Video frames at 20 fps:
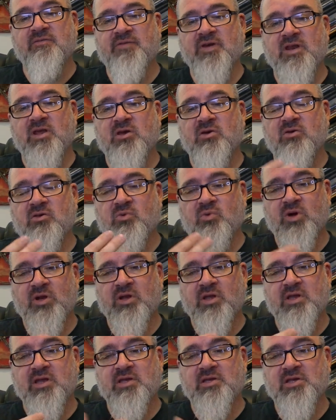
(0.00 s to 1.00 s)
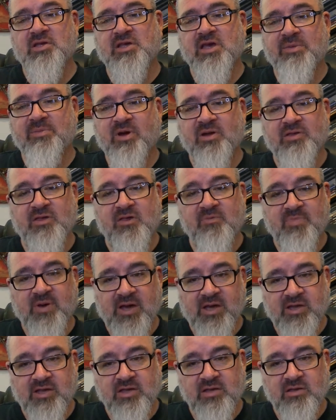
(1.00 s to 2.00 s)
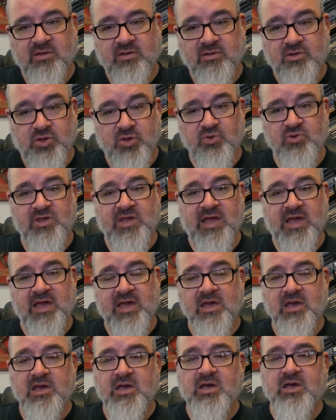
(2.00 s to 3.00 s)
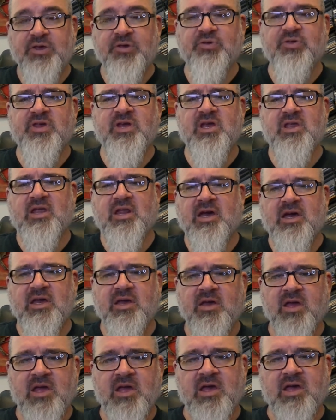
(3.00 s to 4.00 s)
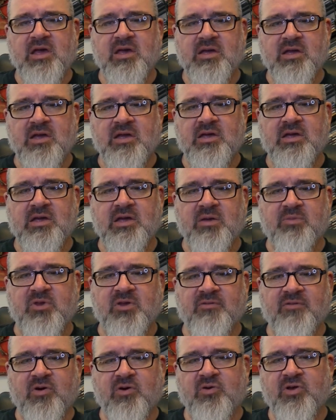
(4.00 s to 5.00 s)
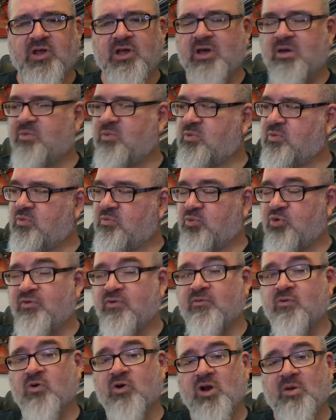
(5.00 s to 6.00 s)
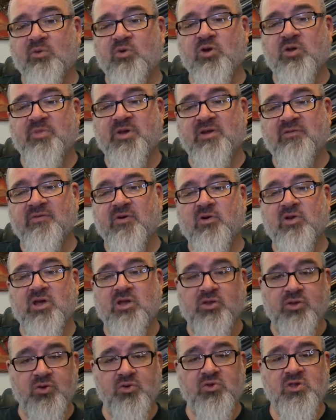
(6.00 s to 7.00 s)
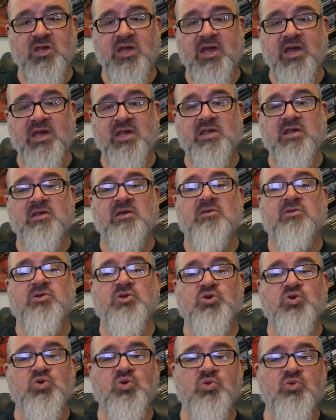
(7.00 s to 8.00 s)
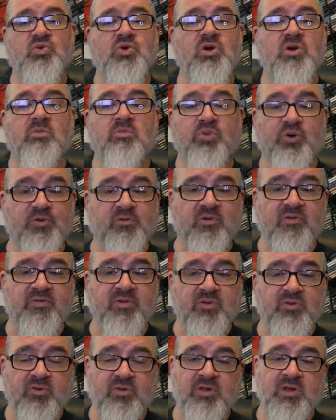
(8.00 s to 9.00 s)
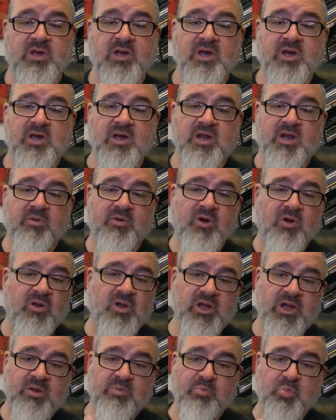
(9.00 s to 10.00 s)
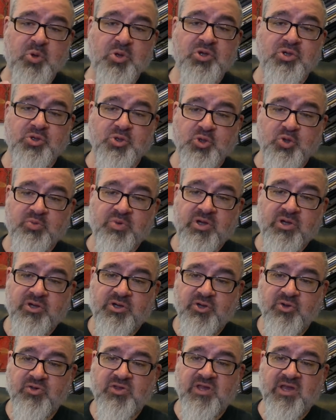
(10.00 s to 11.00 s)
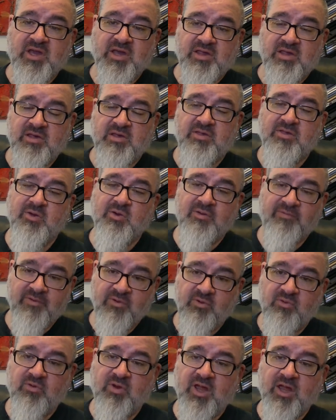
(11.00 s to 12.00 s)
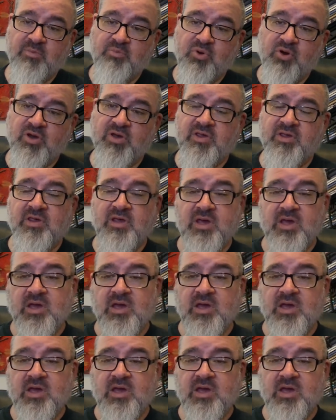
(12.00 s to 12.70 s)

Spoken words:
video, the one that just came out this past Tuesday, you'll see that I moving forward, I'm going to be devoting Tuesdays to book reviews, and I'm calling it BookTube Tuesdays. So if you like books,